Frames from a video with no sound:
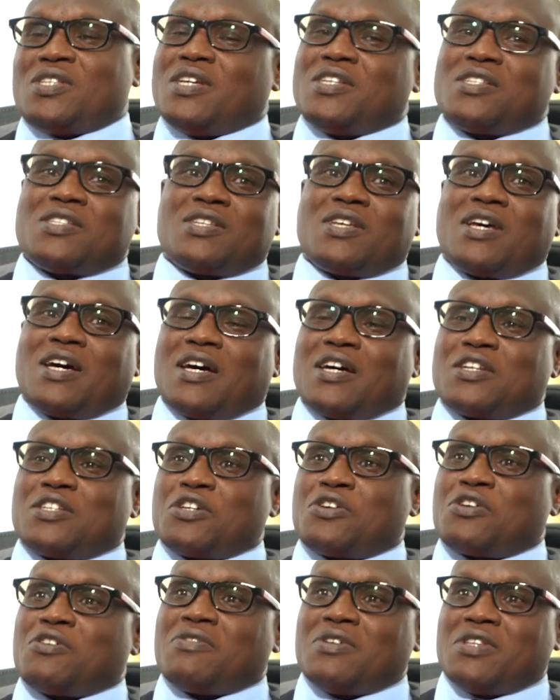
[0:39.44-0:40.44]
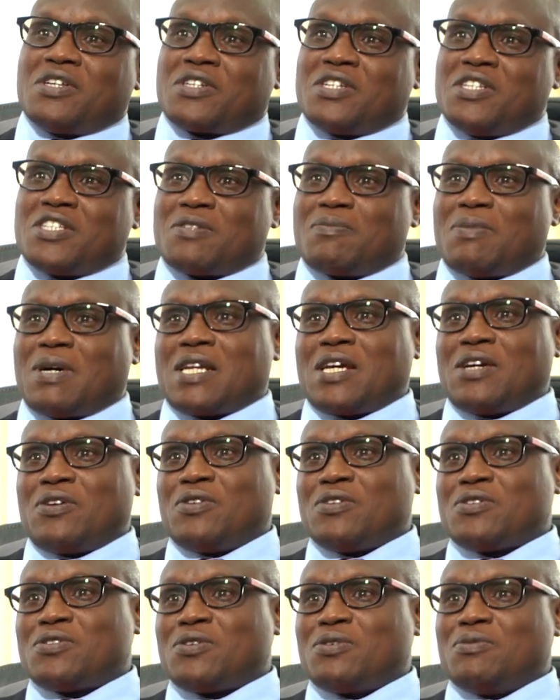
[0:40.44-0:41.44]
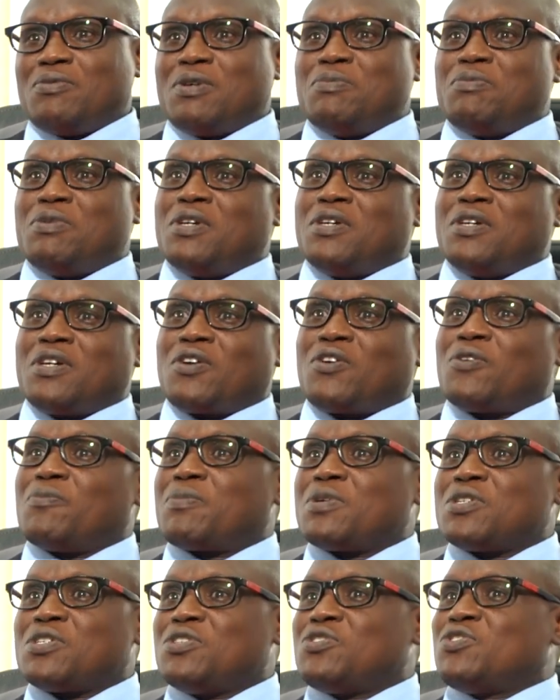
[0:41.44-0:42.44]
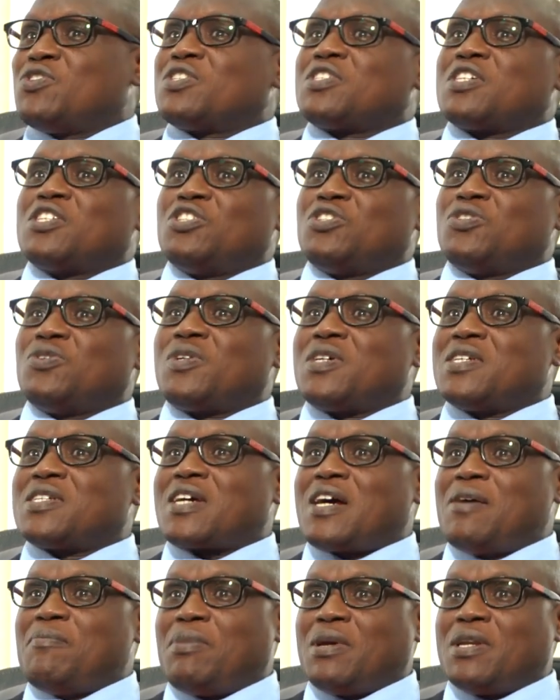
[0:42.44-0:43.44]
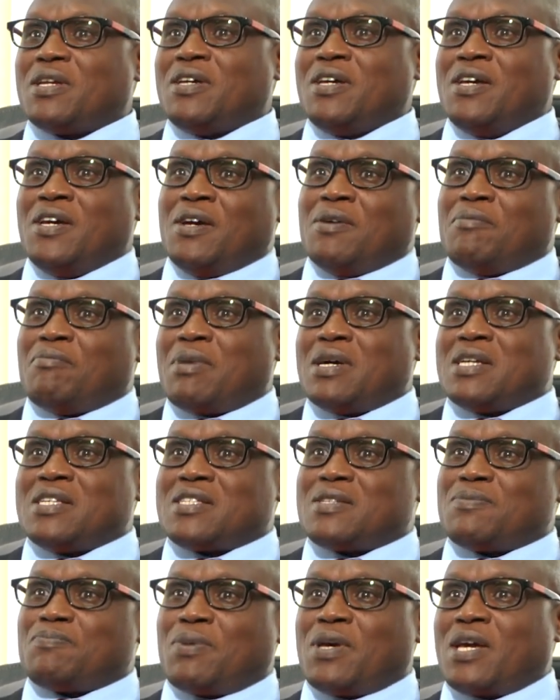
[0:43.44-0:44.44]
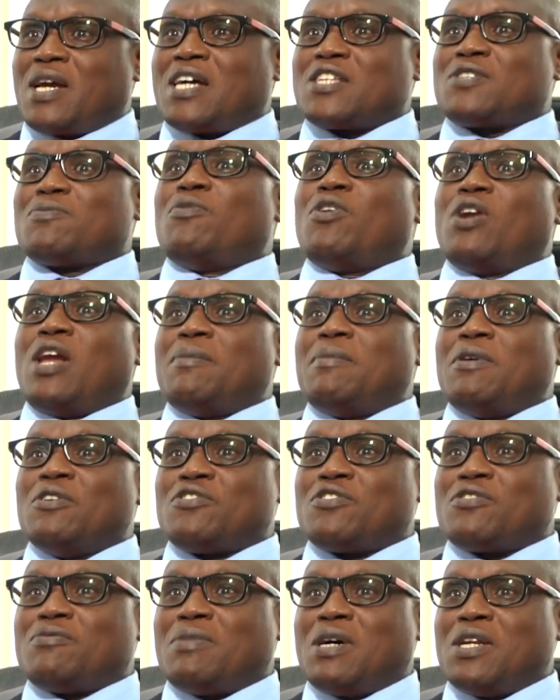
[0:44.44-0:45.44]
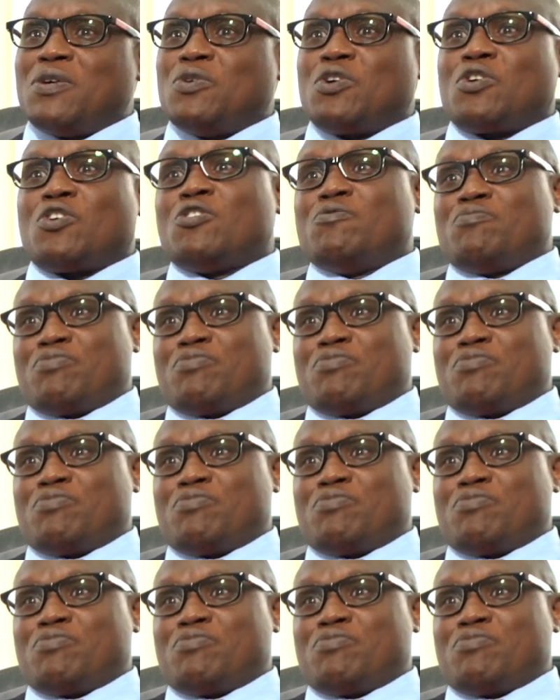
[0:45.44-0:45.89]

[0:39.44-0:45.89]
yes, take over the risk, but I also maybe compensate you as an insurance company by paying a small amount of money we call